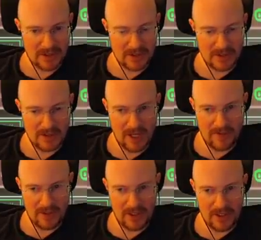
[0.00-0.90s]
So
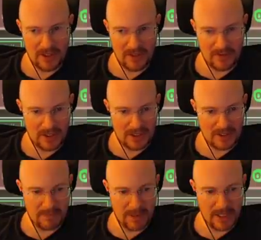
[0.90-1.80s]
heavy, if it hits
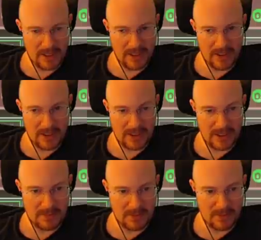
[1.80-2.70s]
the pilot or hits an
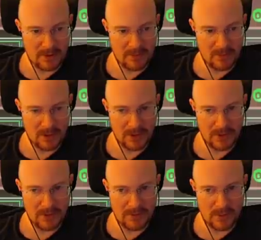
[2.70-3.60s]
empty room, will
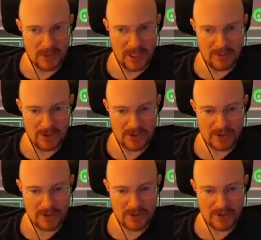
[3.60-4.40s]
do four damage.